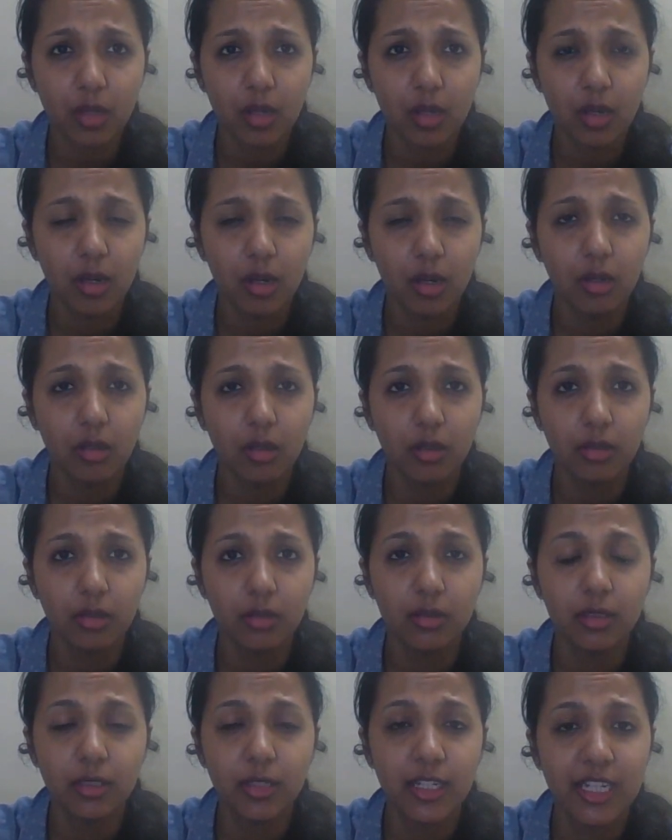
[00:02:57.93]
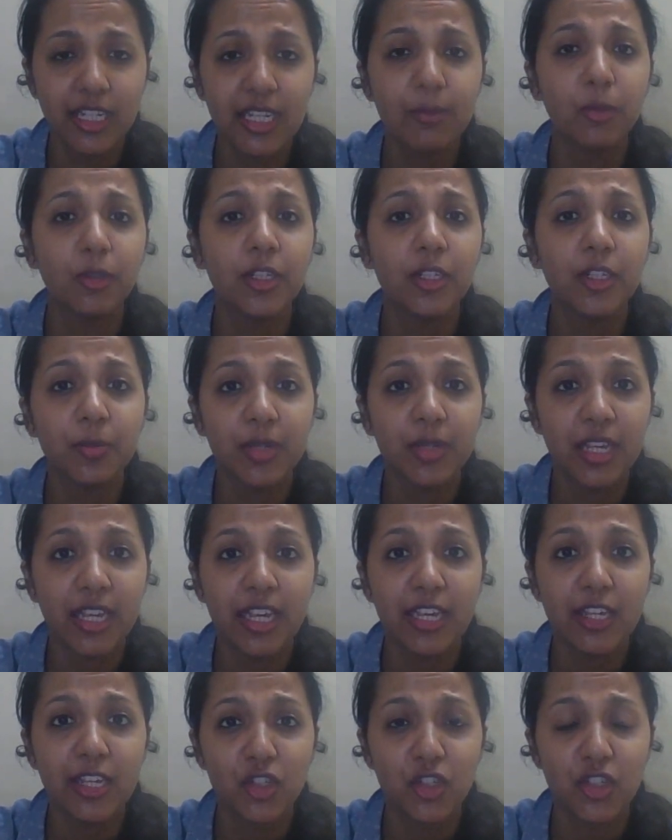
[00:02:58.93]
uh, the chemotherapy
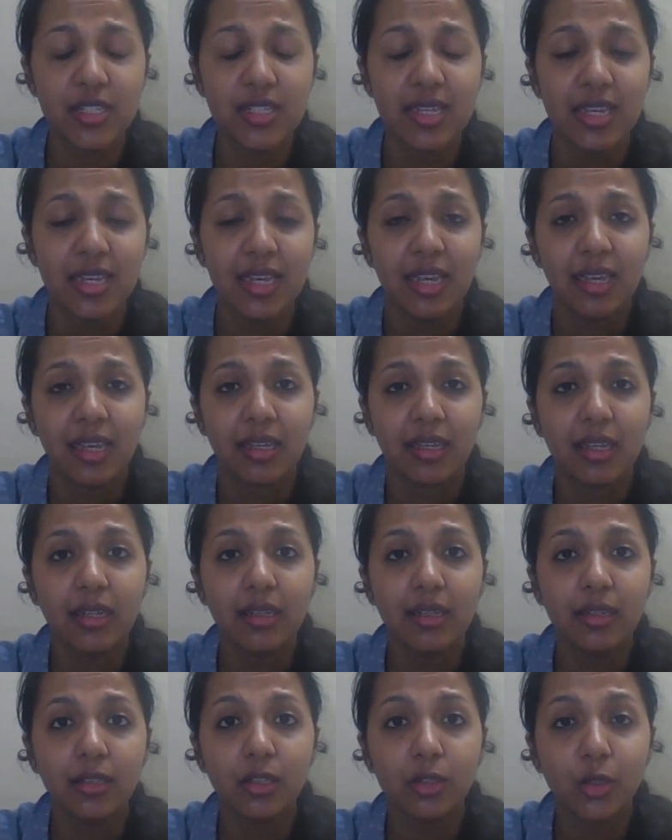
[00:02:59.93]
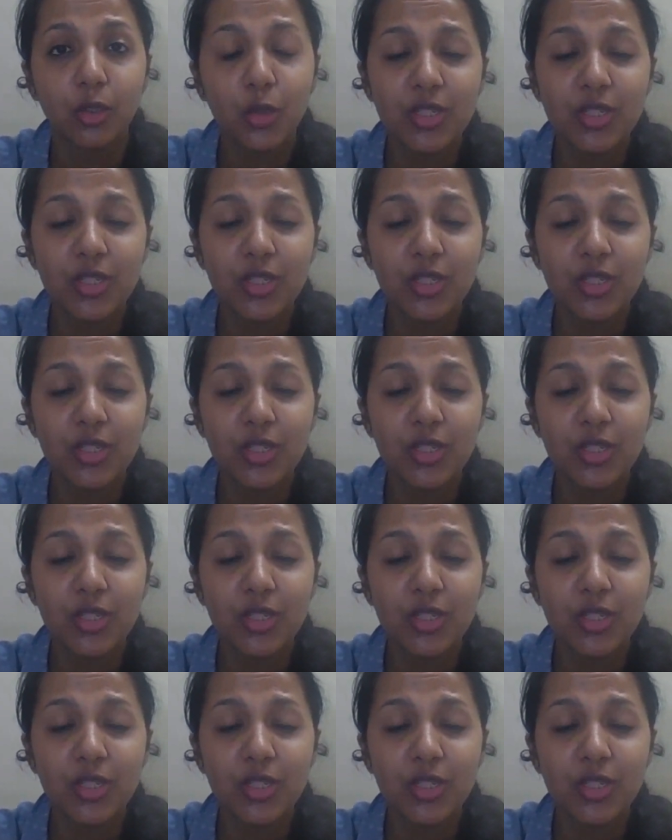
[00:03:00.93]
agents kill the good